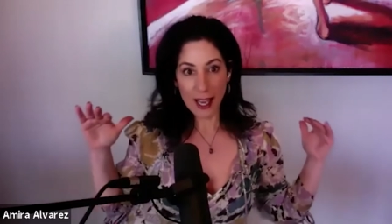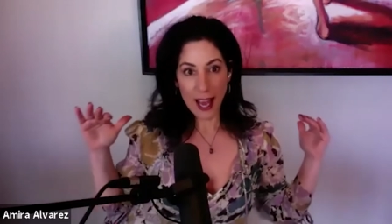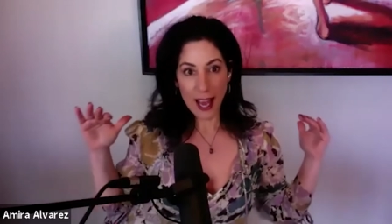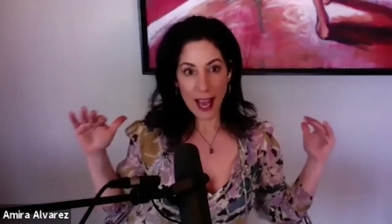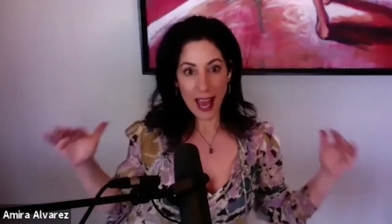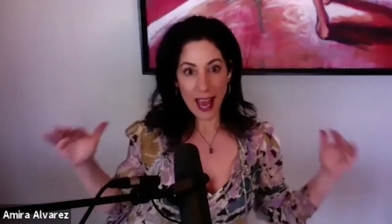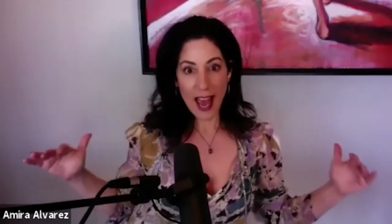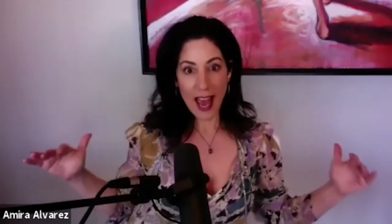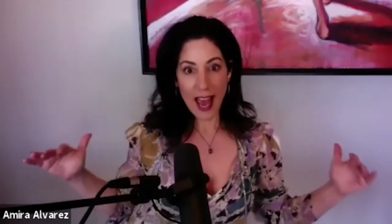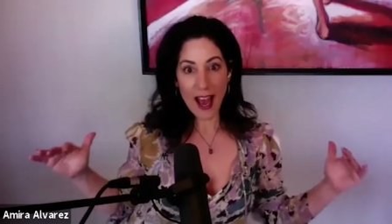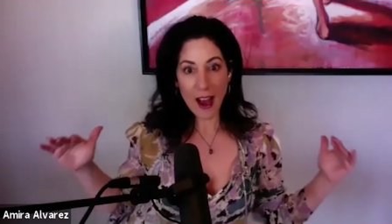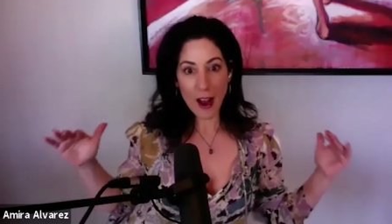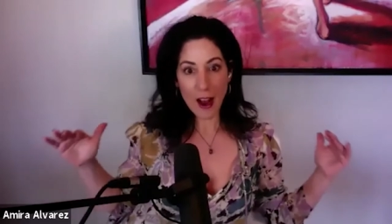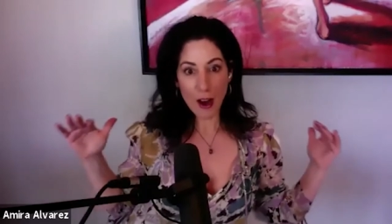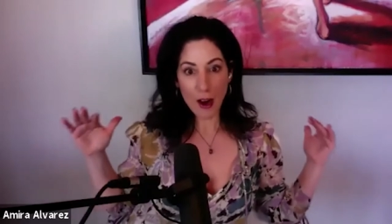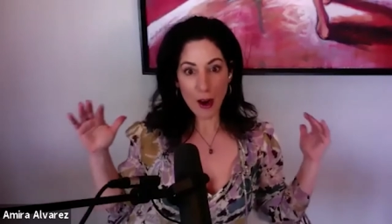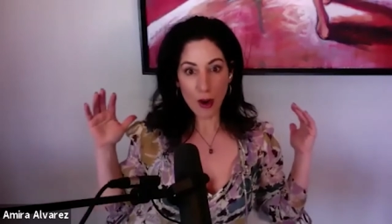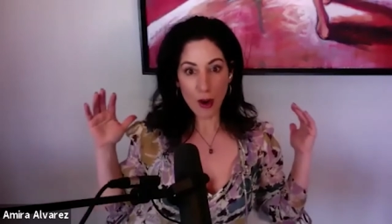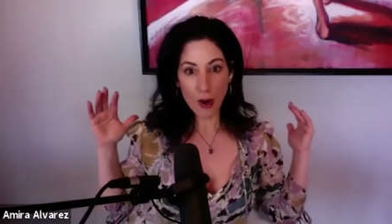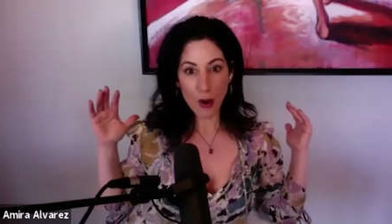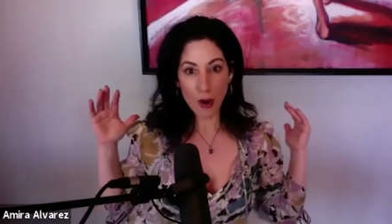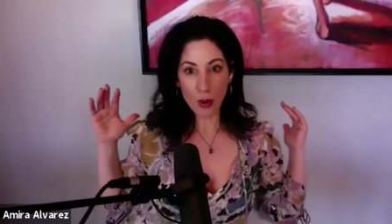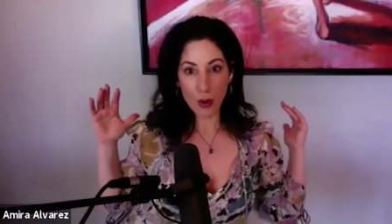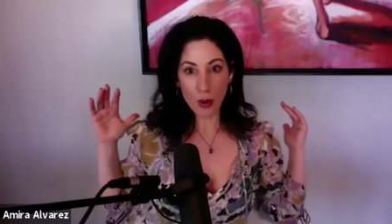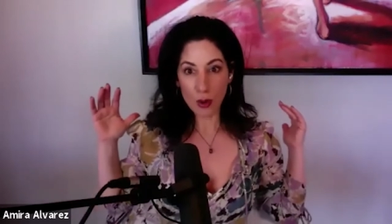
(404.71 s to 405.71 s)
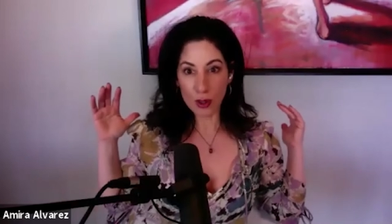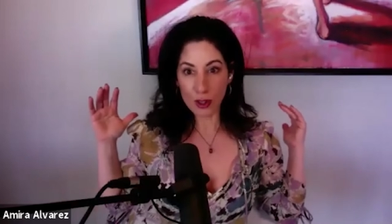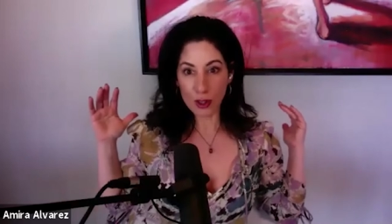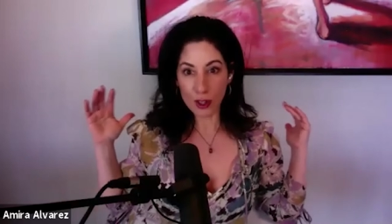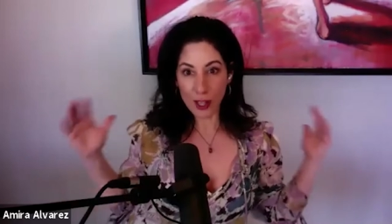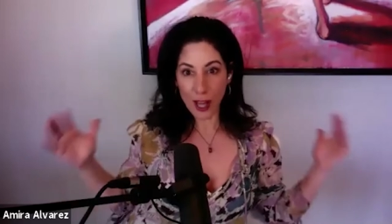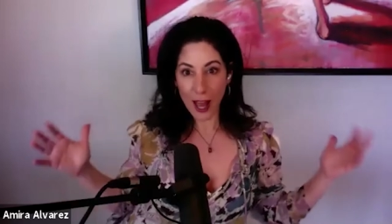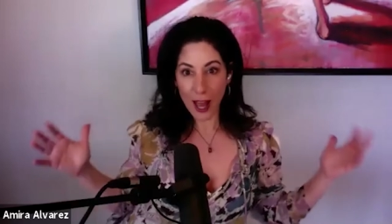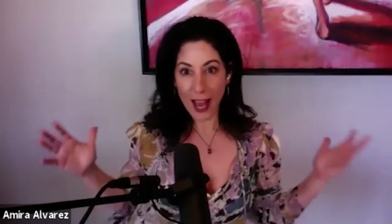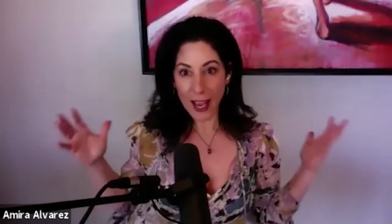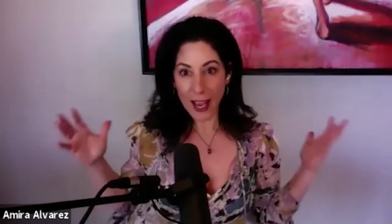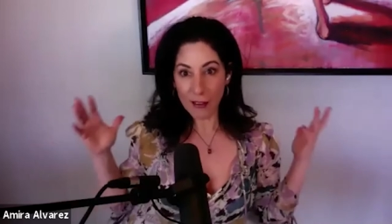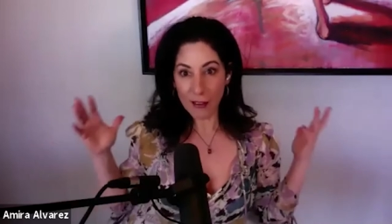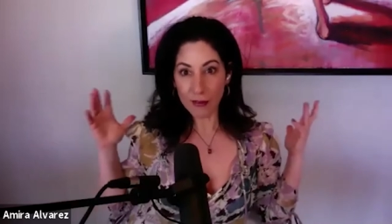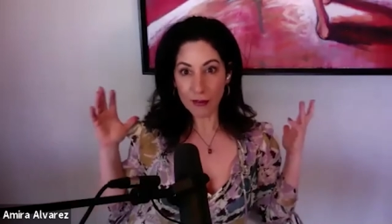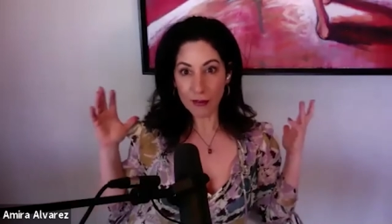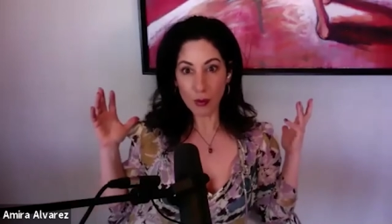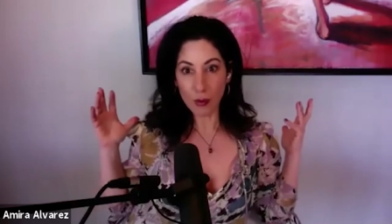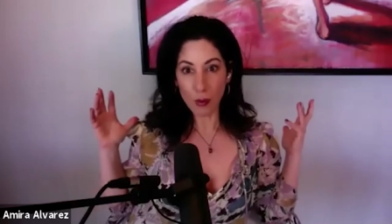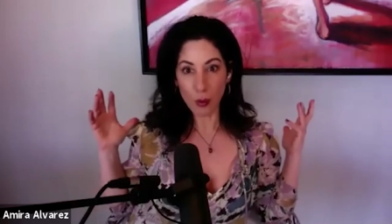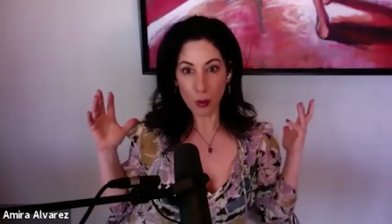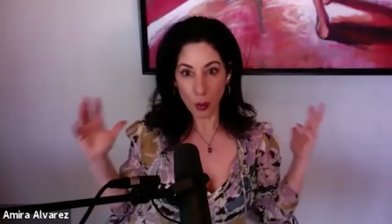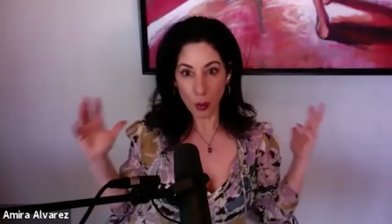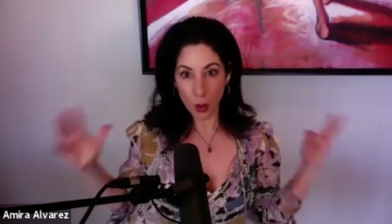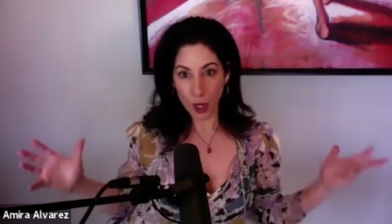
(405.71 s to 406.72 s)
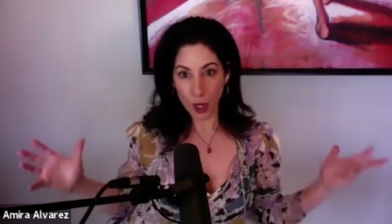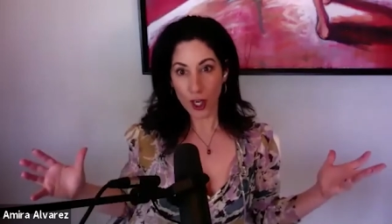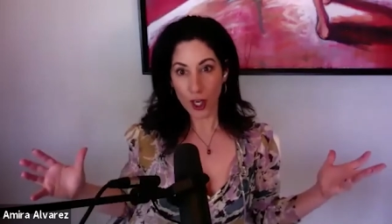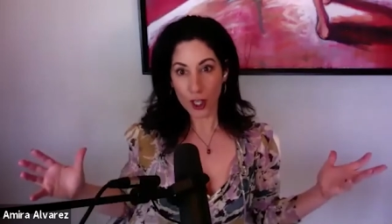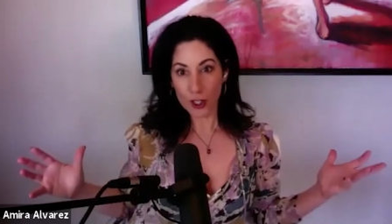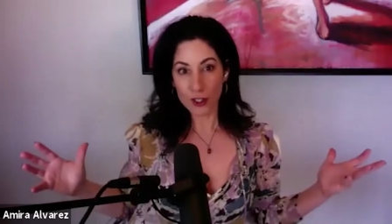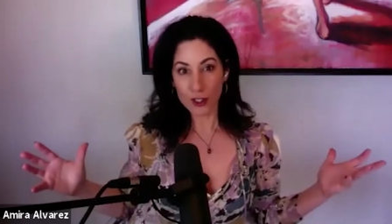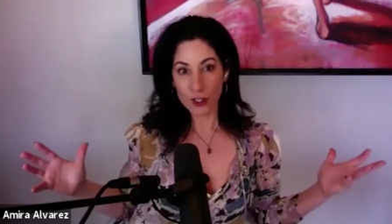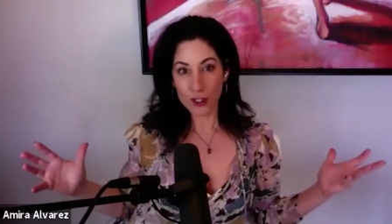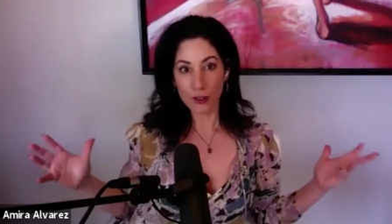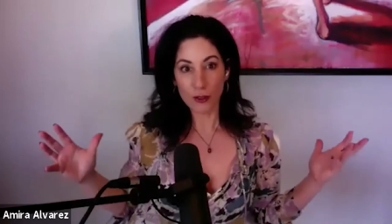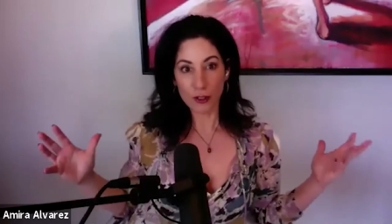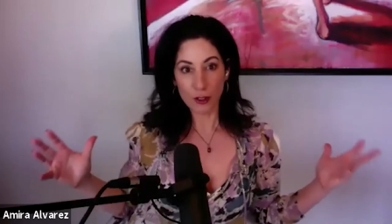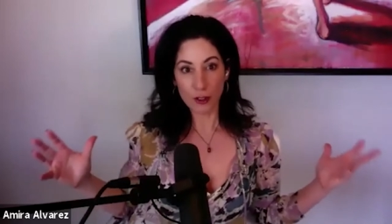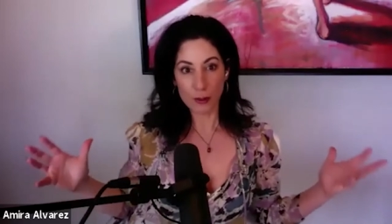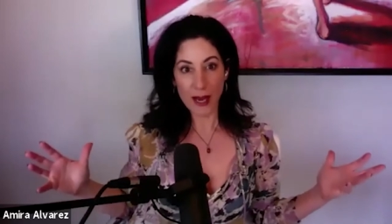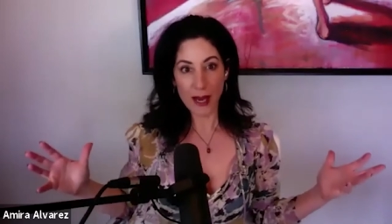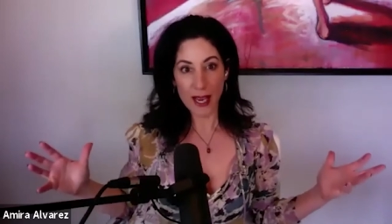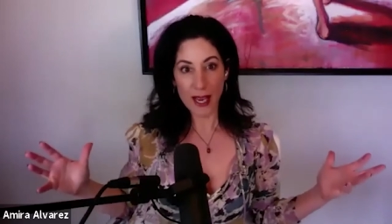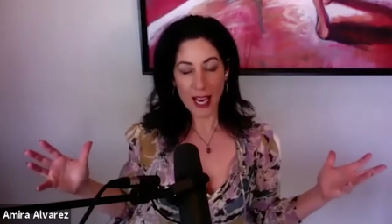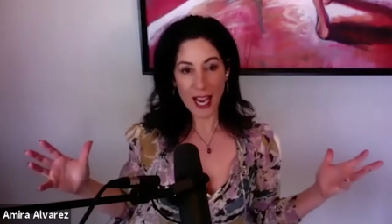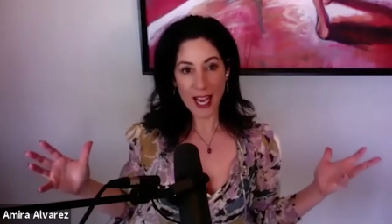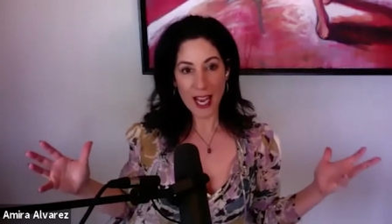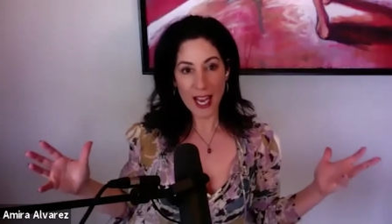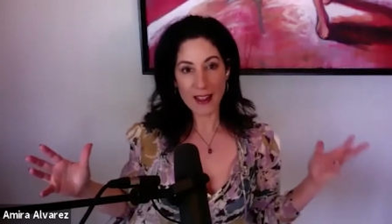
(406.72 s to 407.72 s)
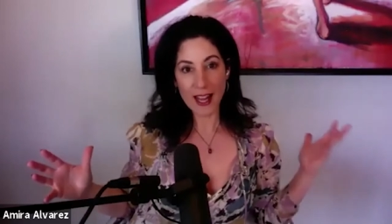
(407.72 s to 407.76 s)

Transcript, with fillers: how life worked for me.